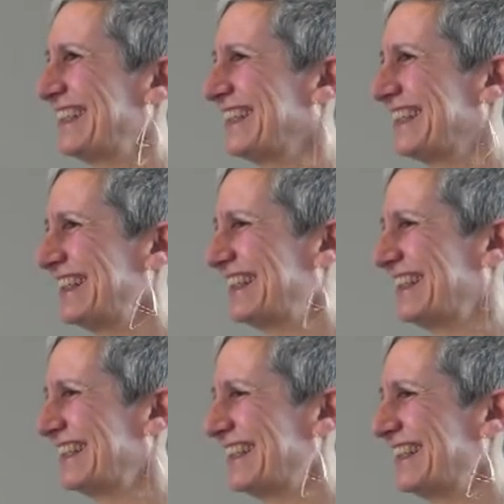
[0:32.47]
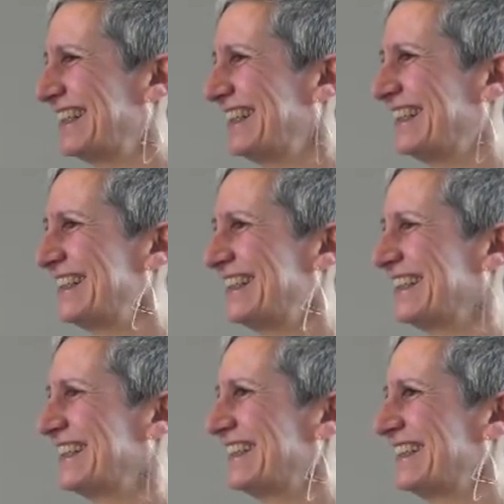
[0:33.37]

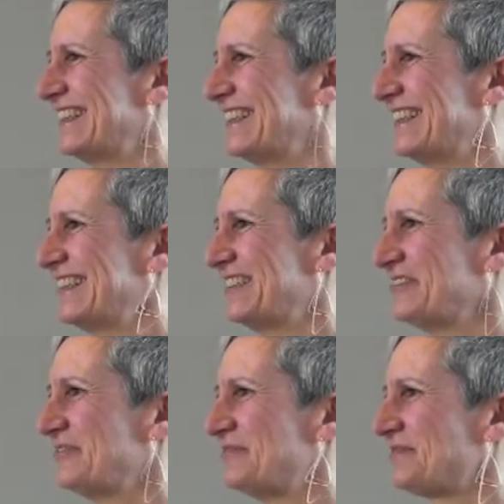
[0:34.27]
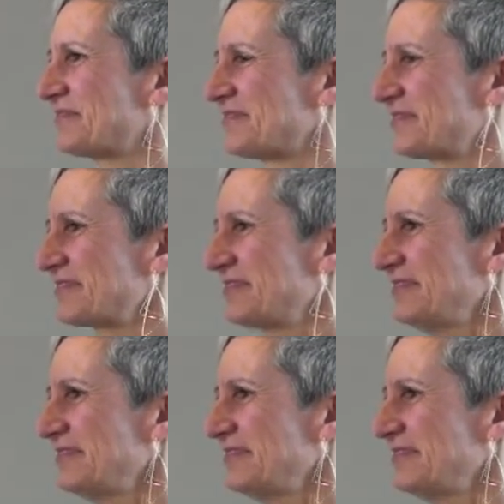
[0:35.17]
No words are spoken by the person on screen.